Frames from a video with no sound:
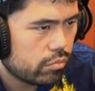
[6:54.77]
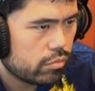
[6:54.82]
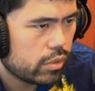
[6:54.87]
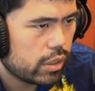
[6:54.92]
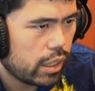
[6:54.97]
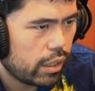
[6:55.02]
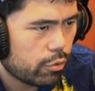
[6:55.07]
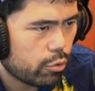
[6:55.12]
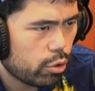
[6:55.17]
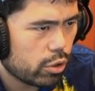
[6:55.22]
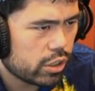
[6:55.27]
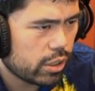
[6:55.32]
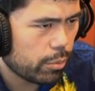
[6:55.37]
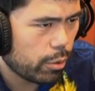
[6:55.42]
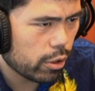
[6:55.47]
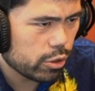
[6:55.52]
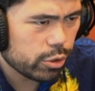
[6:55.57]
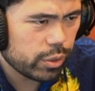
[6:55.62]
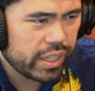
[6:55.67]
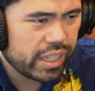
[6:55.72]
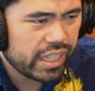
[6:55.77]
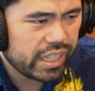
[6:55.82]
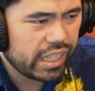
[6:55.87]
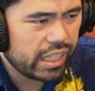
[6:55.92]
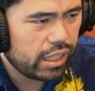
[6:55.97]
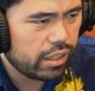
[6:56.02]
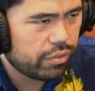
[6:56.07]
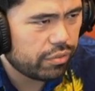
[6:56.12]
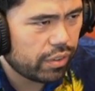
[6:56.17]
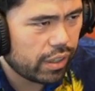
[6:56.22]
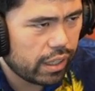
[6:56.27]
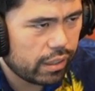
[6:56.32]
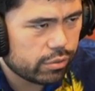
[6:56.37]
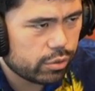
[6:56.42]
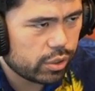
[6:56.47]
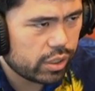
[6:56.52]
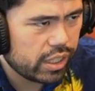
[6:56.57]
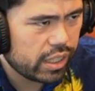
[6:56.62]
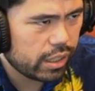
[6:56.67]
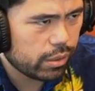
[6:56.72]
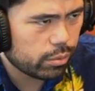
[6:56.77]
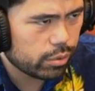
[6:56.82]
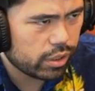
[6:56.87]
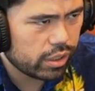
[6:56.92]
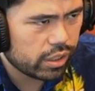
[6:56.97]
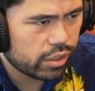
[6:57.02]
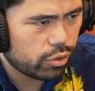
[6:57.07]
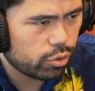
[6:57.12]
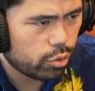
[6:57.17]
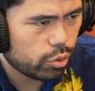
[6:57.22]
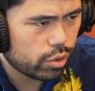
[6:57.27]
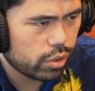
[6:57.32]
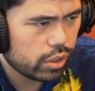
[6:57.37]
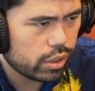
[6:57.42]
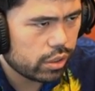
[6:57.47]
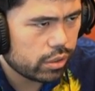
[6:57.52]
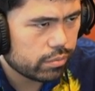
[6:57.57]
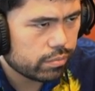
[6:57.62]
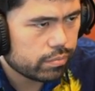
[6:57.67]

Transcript: Of course, I'm also hitting e5, so you can't really ignore it.